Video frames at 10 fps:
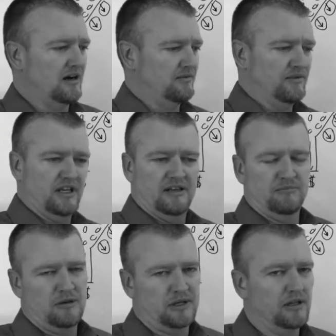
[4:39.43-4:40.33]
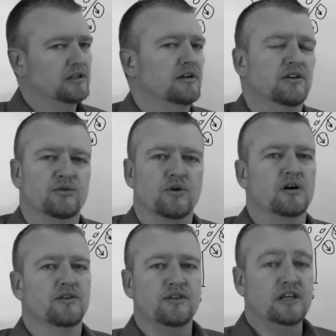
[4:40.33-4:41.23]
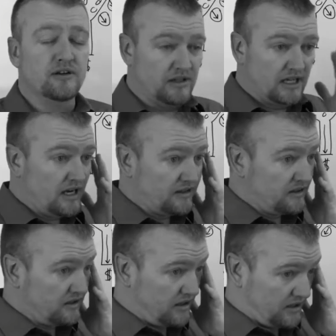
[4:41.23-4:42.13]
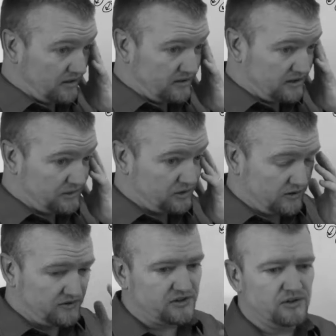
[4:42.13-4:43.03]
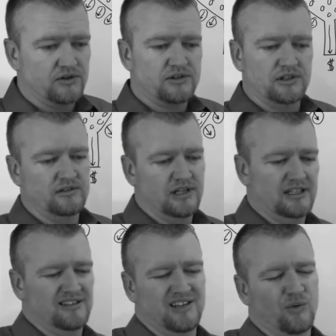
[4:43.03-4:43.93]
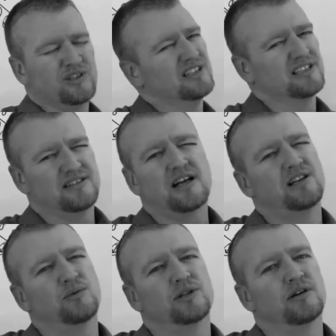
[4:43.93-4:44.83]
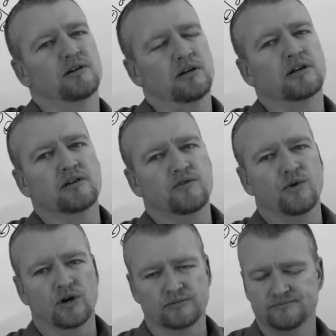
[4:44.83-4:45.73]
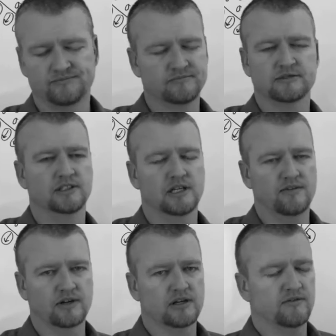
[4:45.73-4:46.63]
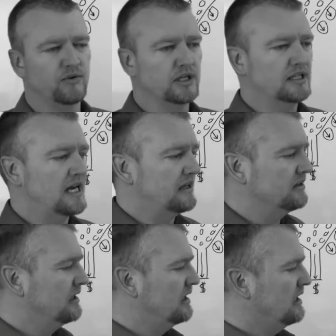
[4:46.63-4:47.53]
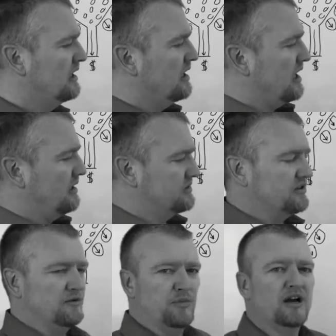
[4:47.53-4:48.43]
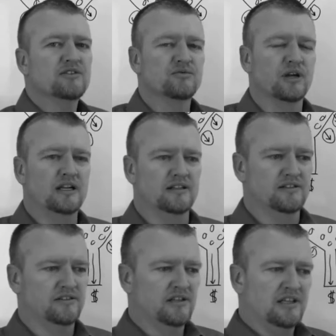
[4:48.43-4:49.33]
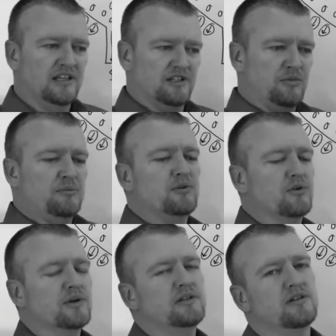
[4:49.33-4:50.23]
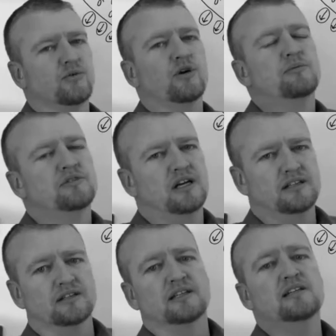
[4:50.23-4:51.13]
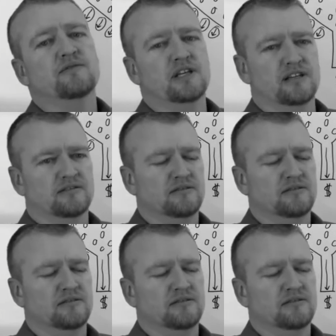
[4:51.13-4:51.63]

They maybe clicked on the wrong thing, or they got there on some sort of search and it wasn't exactly what they're looking for. You're never going to avoid that. So the bounce rate is people going to your website and leaving